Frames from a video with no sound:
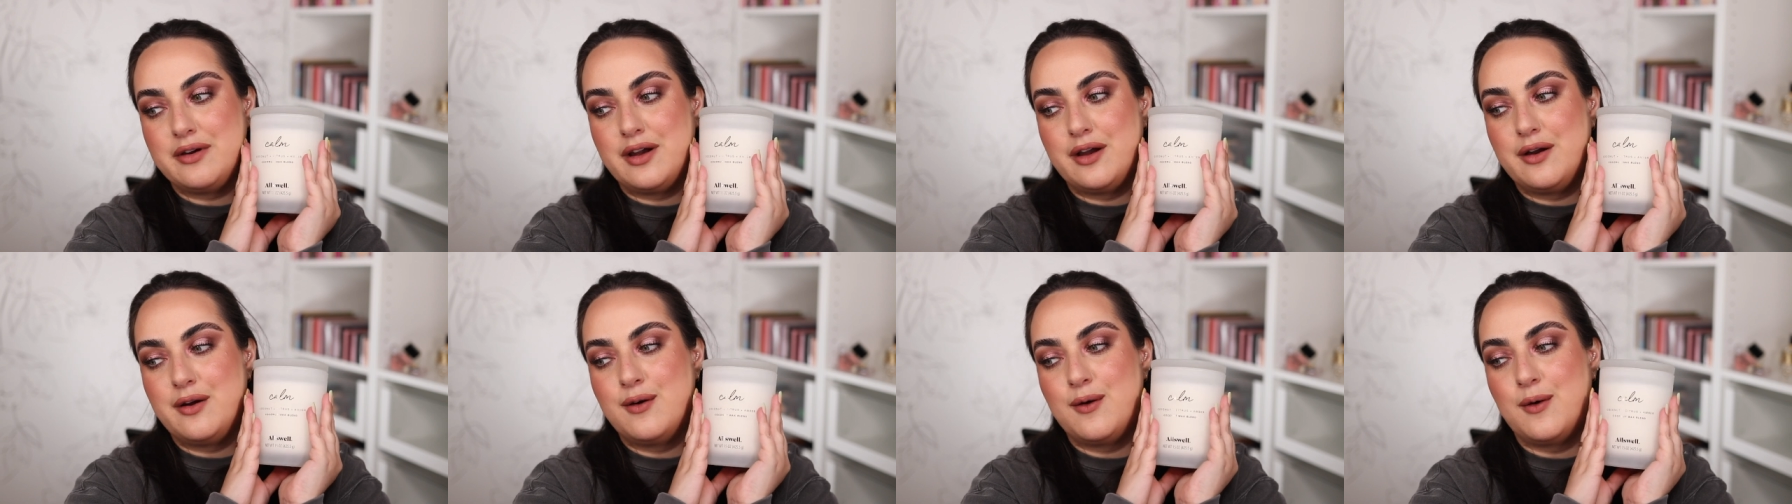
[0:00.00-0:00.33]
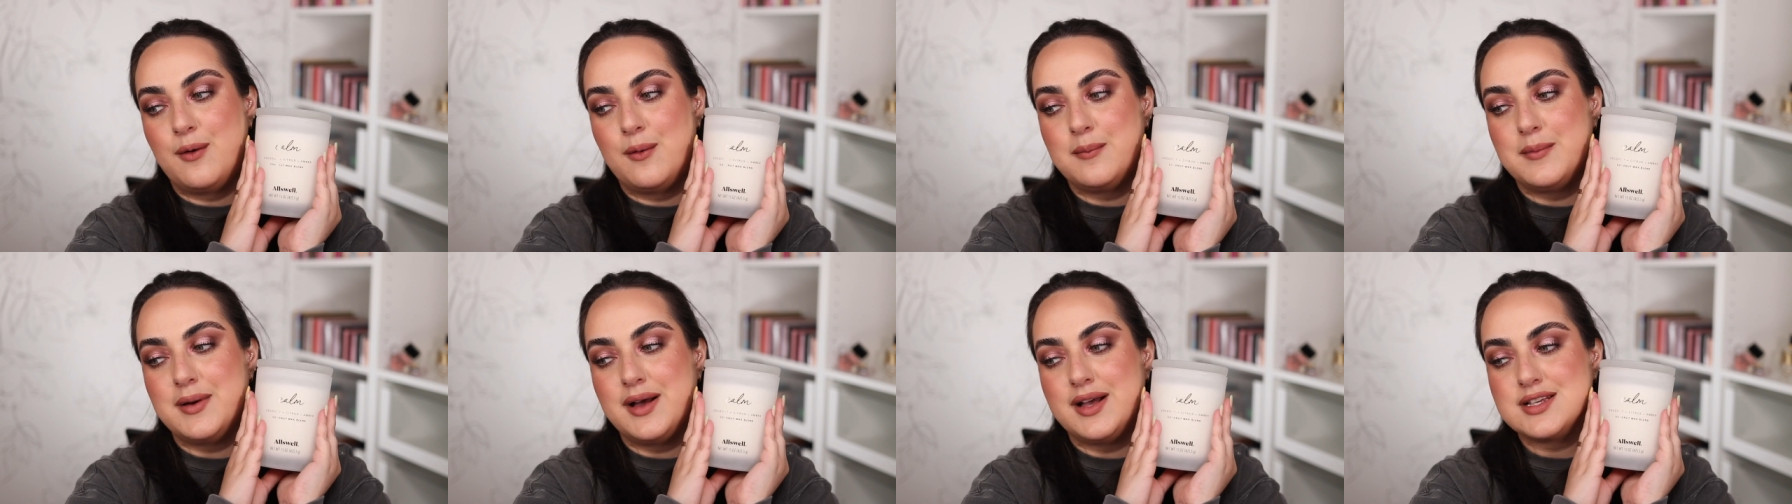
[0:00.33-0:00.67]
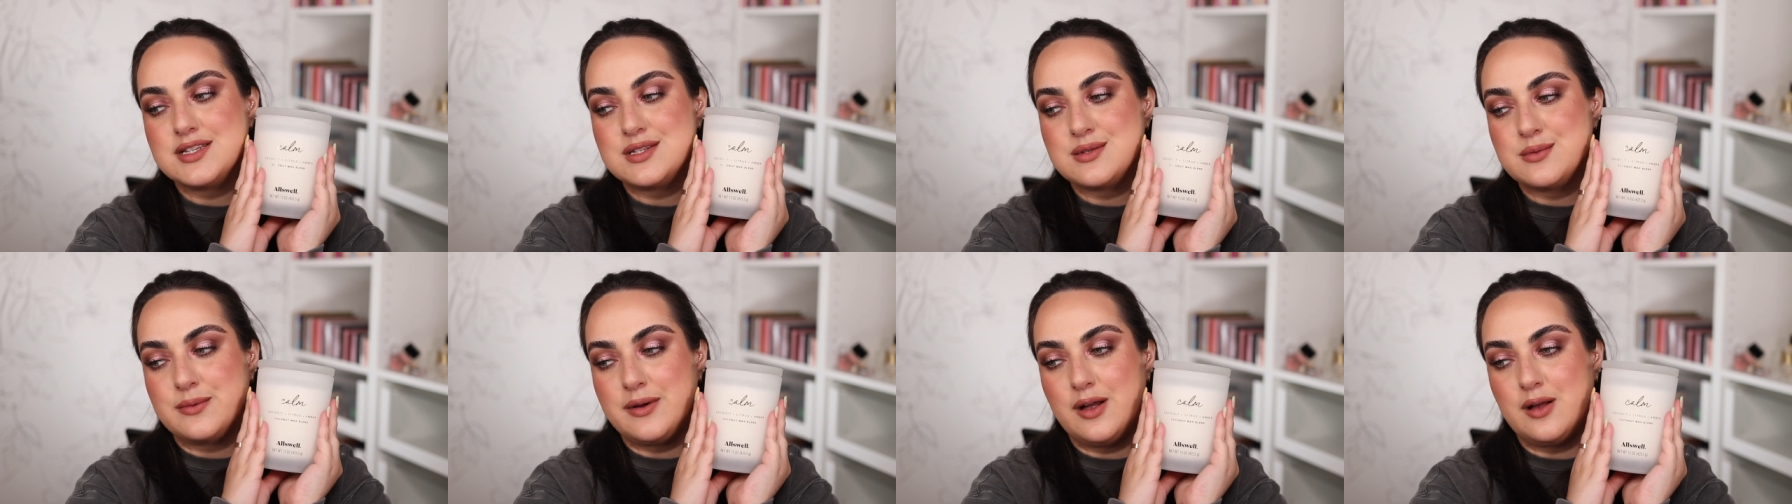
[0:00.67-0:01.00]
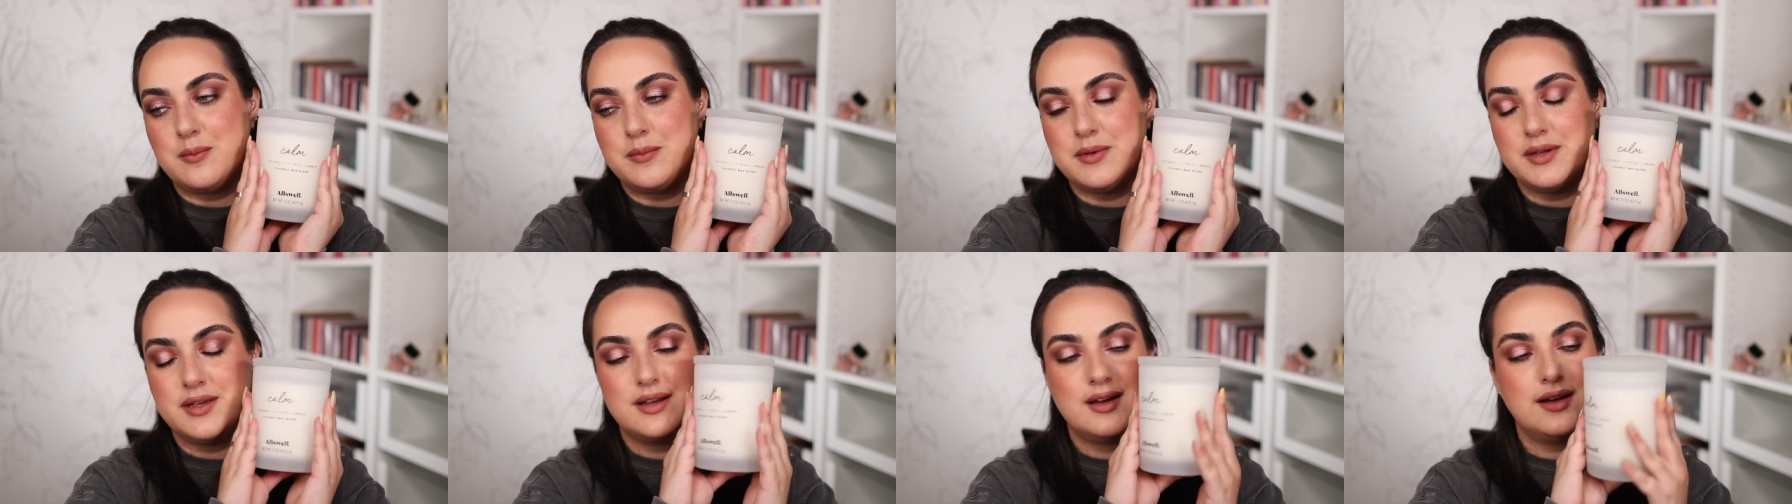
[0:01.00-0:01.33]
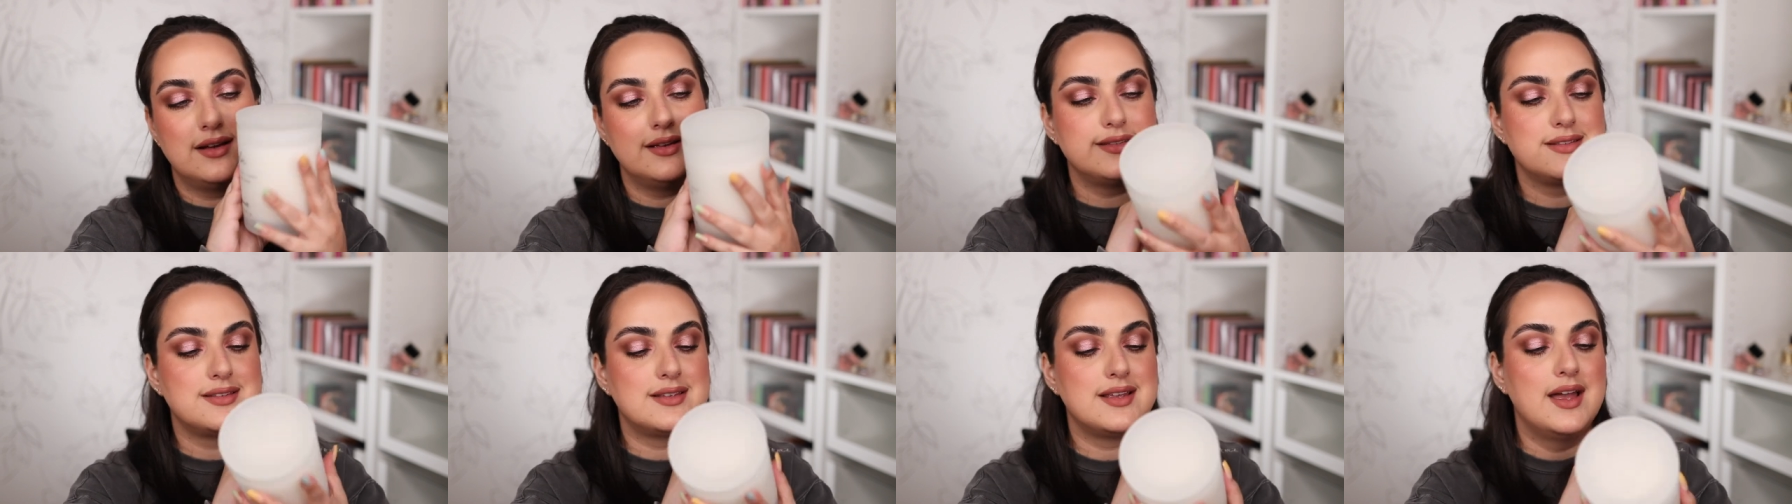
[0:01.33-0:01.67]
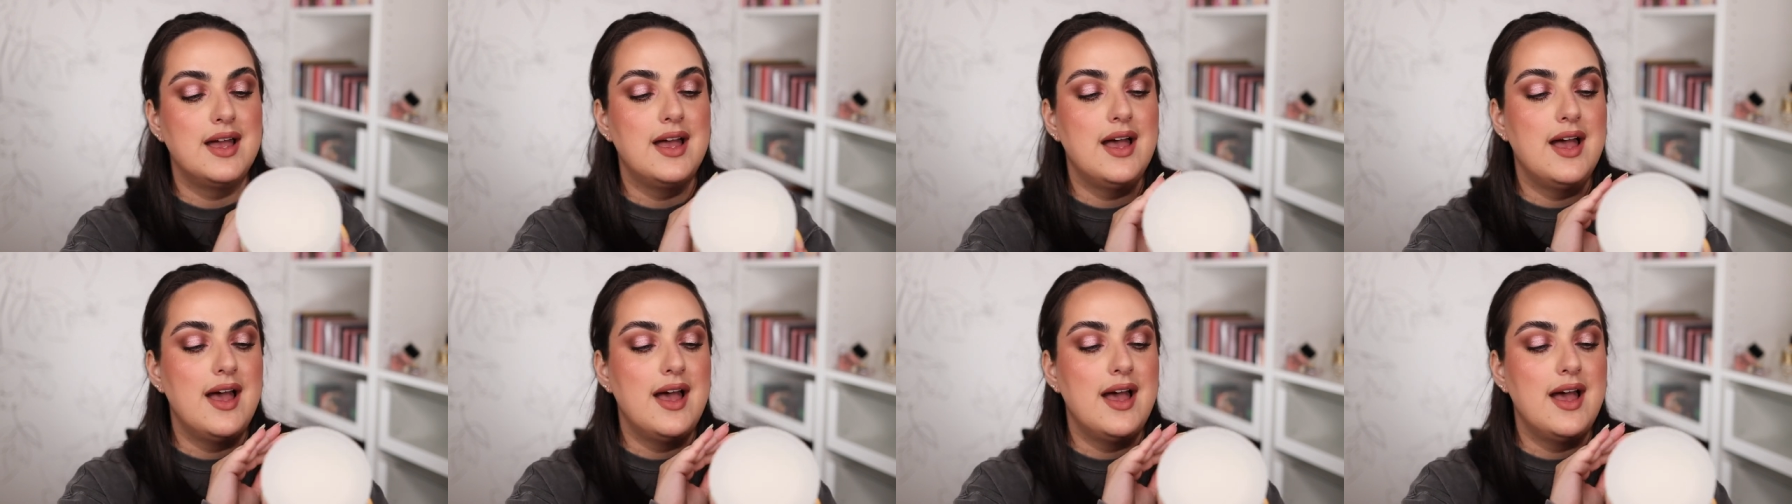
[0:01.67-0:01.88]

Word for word: at home as well because